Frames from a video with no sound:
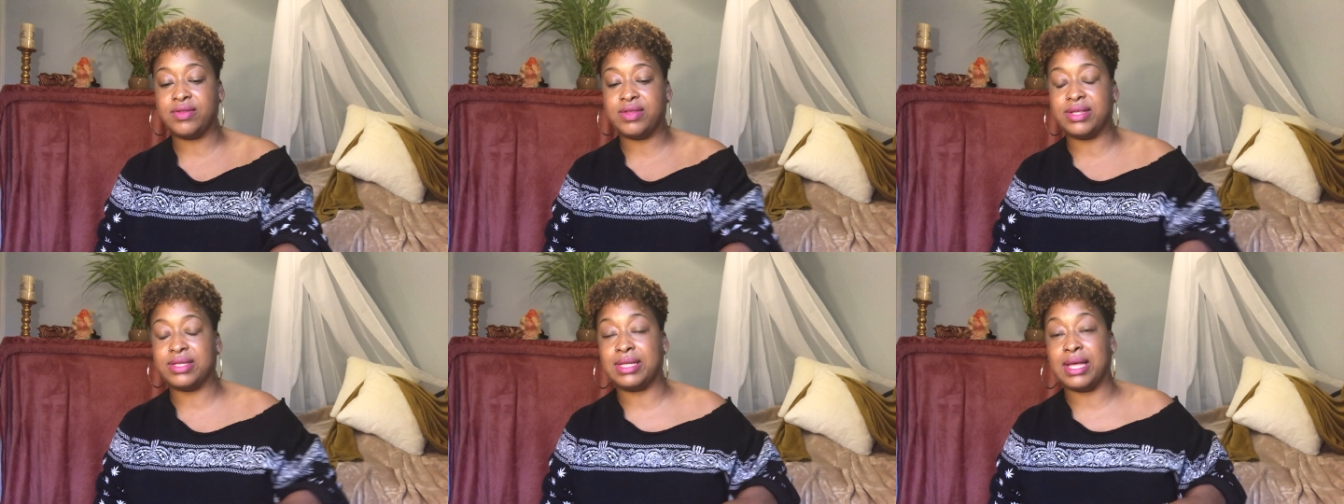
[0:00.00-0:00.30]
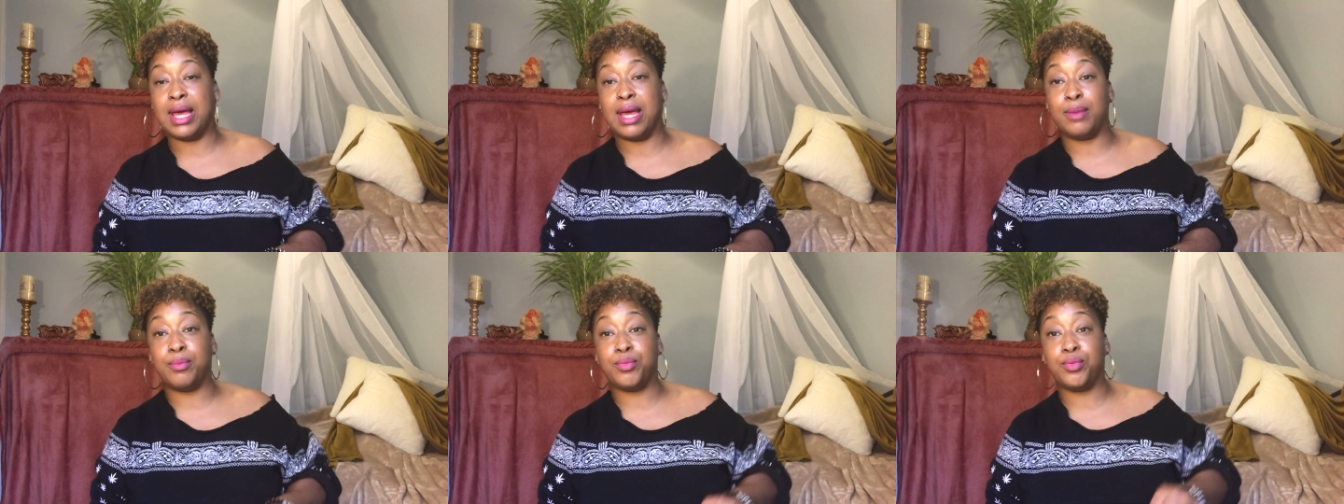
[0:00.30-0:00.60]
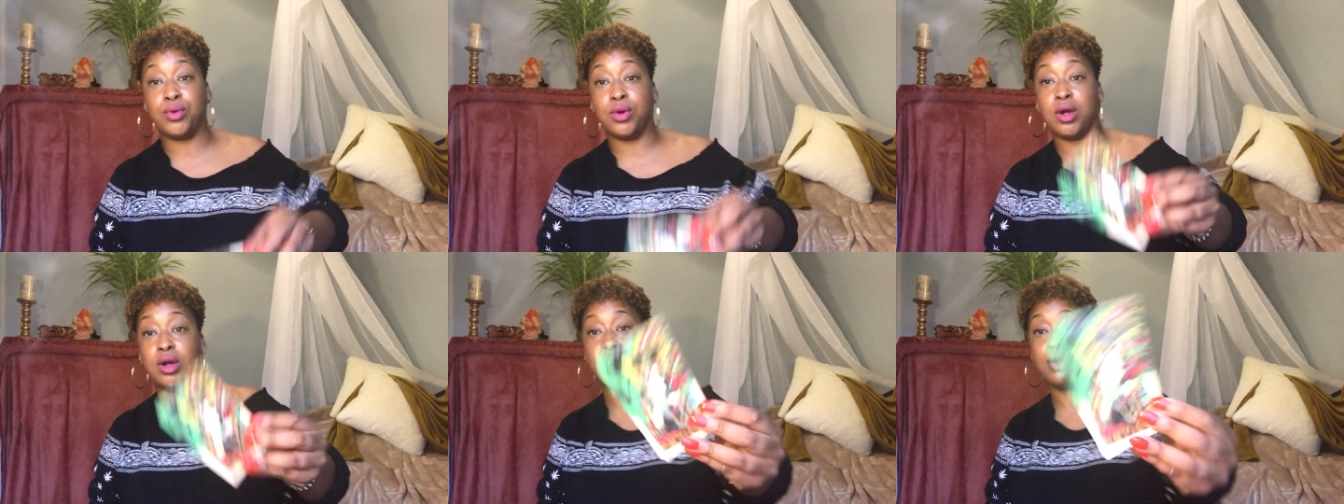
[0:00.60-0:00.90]
this
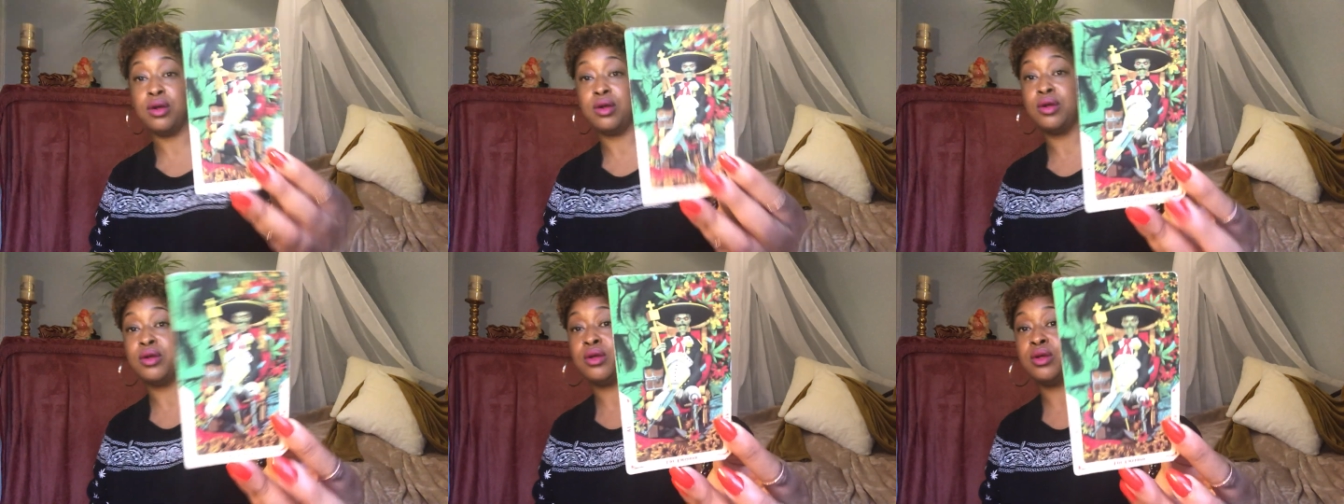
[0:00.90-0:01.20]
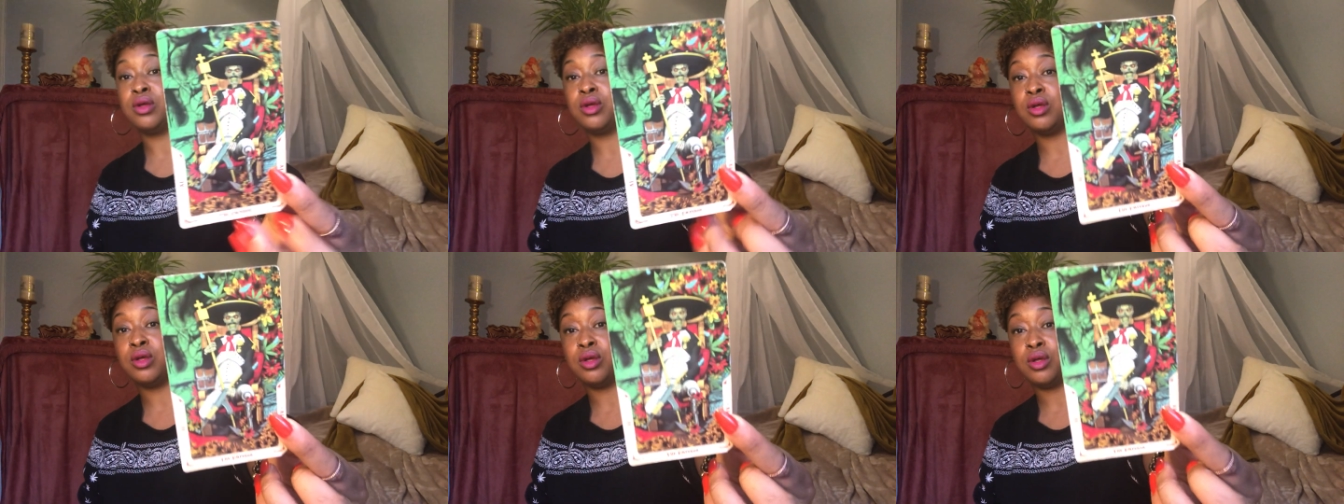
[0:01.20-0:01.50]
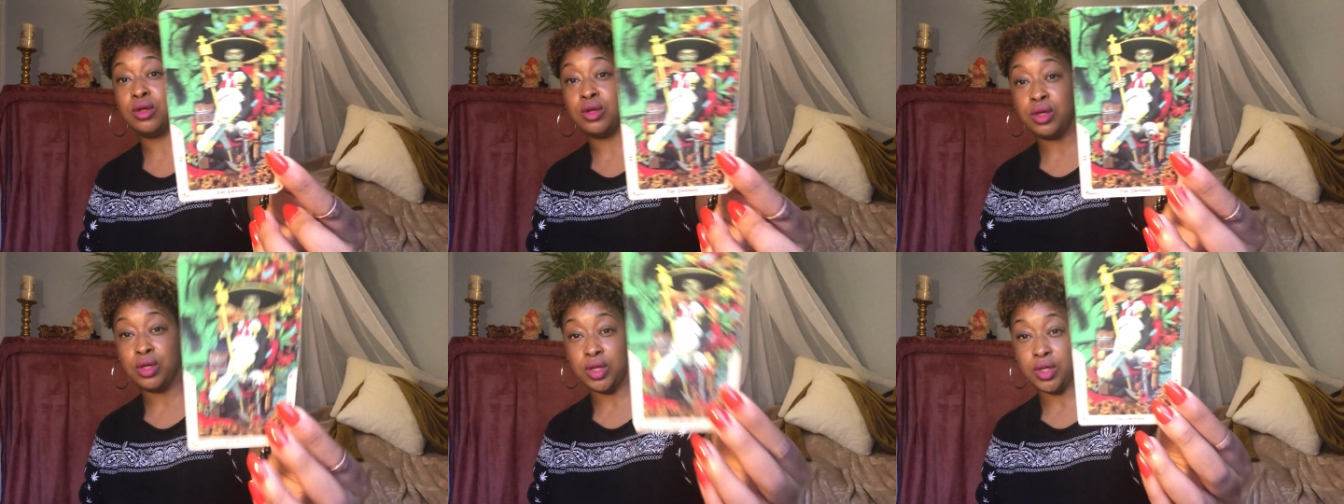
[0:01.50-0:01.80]
Emperor
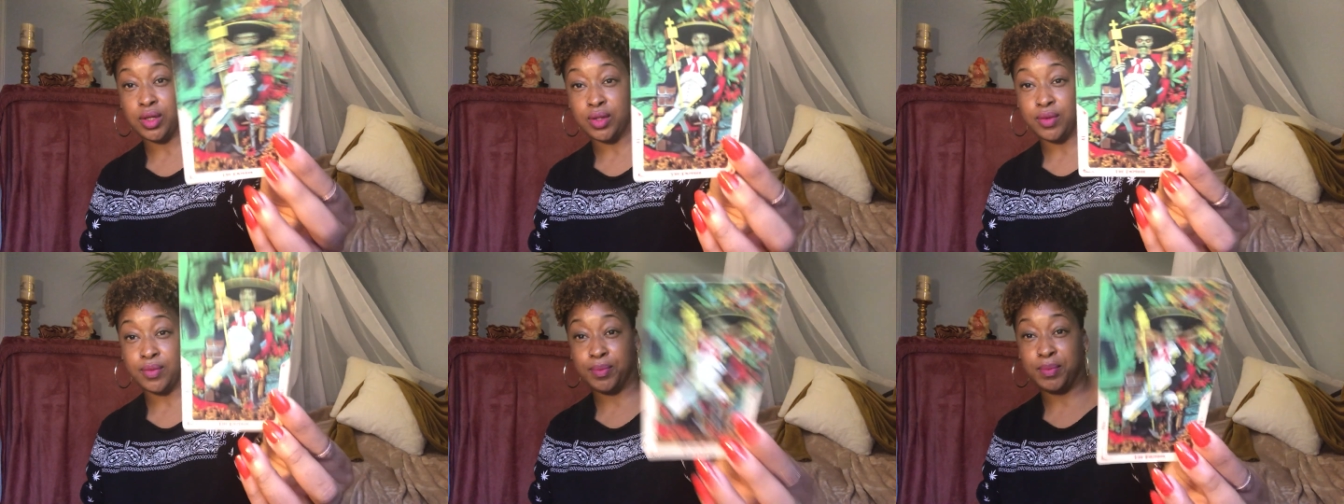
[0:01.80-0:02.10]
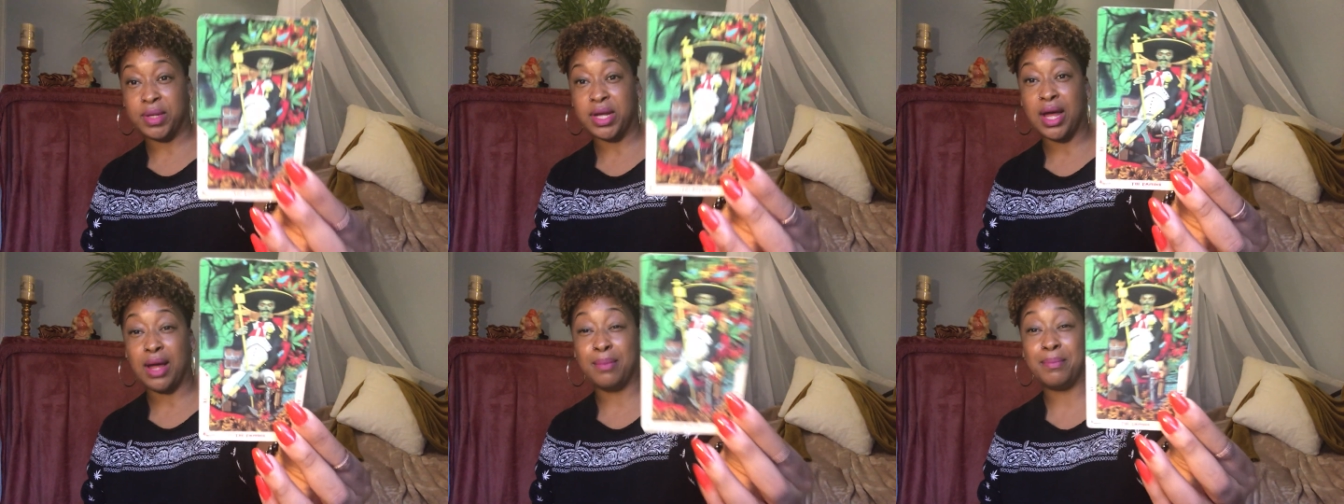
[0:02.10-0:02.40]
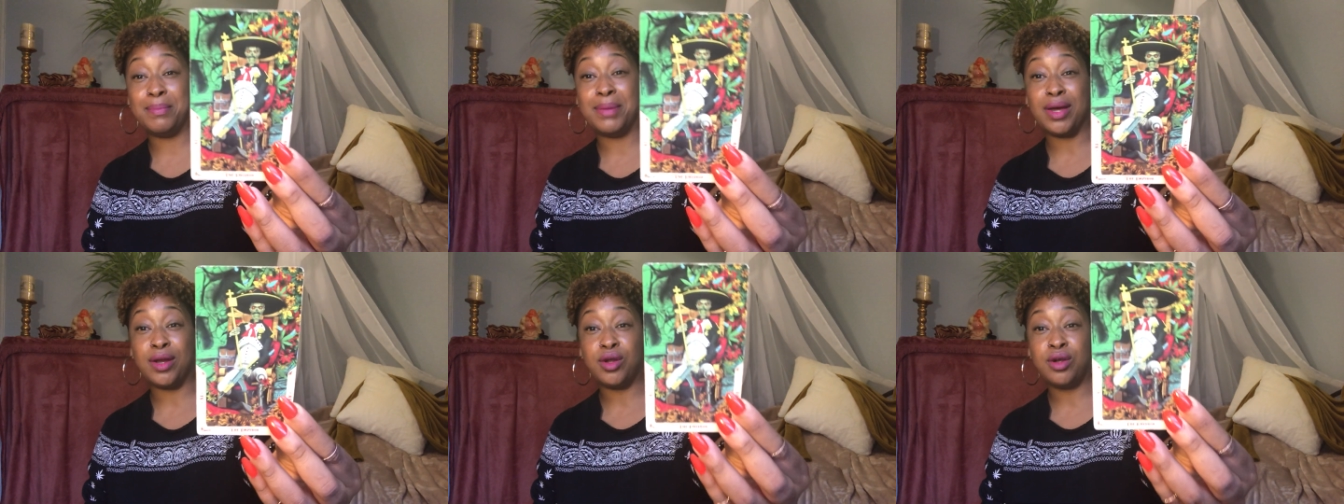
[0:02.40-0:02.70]

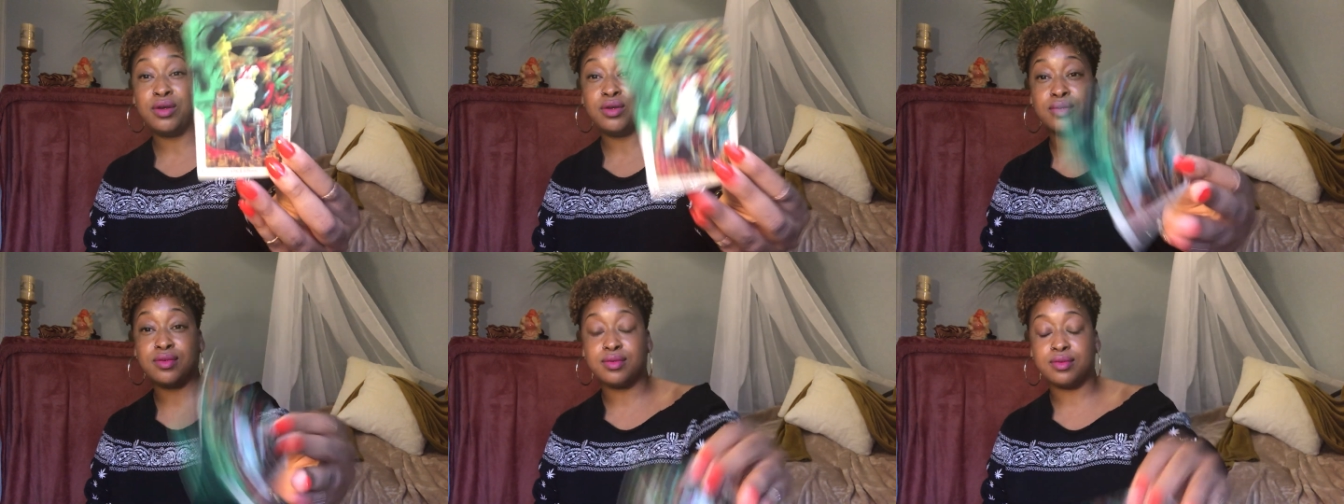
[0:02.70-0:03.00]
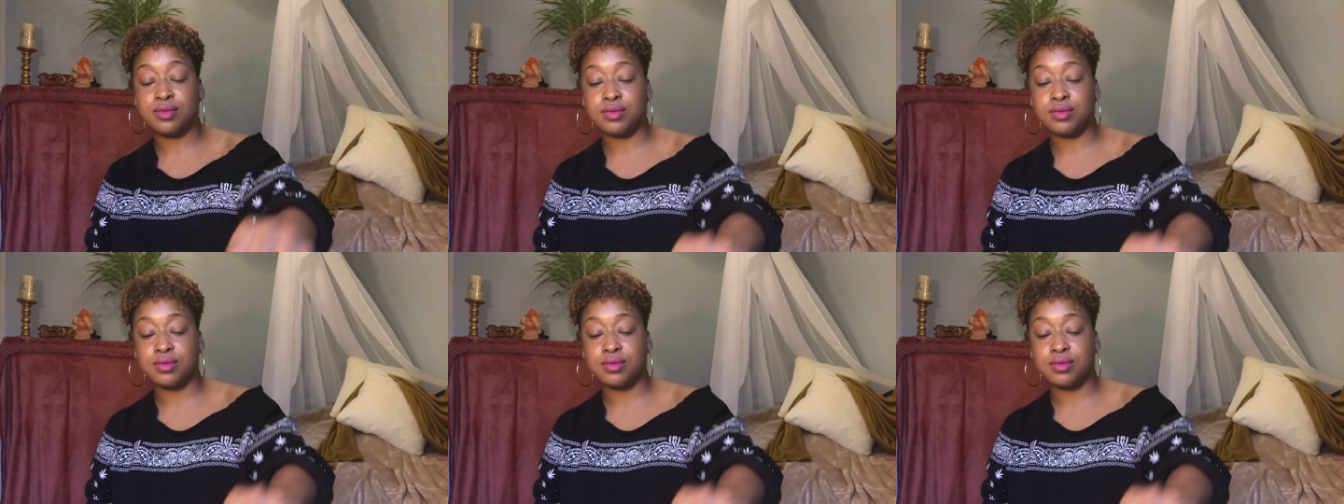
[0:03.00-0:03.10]
become better